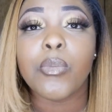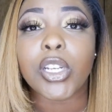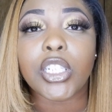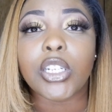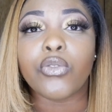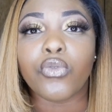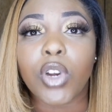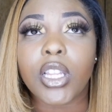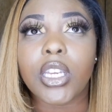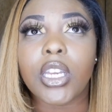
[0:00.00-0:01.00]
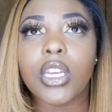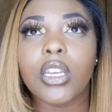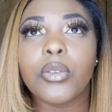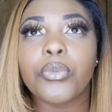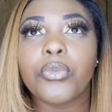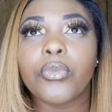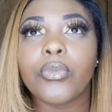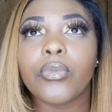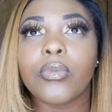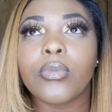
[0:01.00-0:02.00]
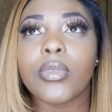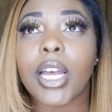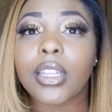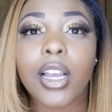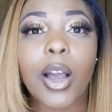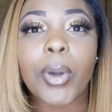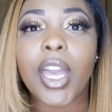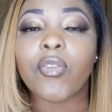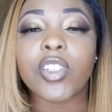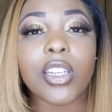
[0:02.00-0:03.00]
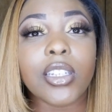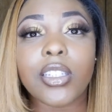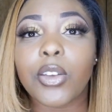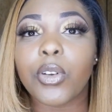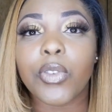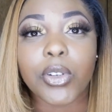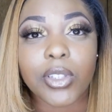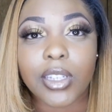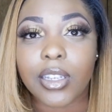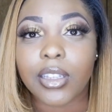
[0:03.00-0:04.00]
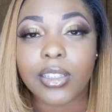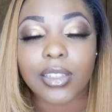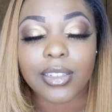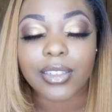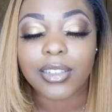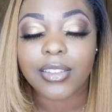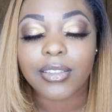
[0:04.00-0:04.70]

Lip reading: But she really, Dr. Conway at Virginia State University, listen,